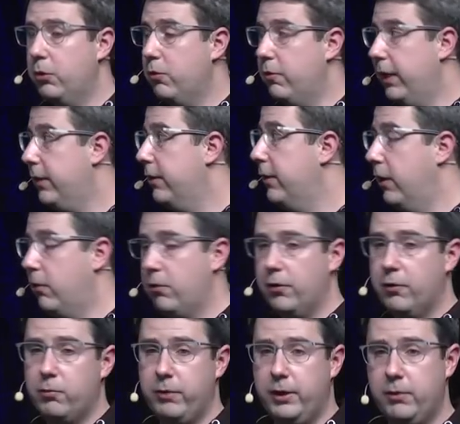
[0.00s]
correct the
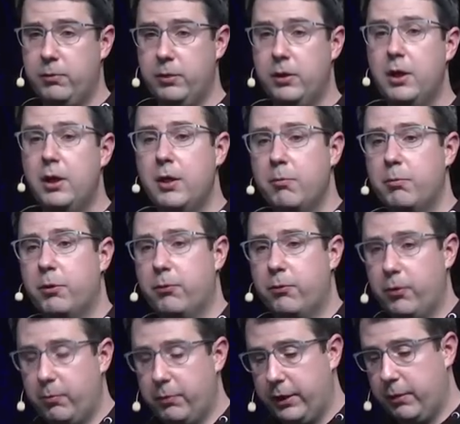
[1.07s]
errors while we
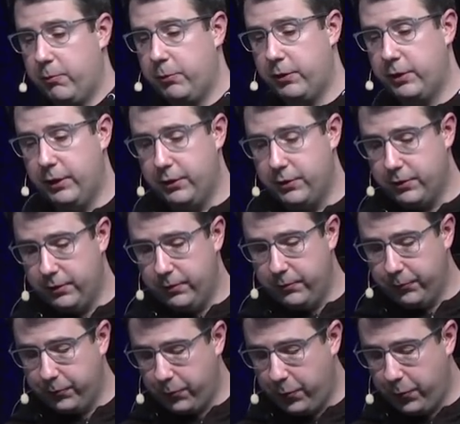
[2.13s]
perform the computation.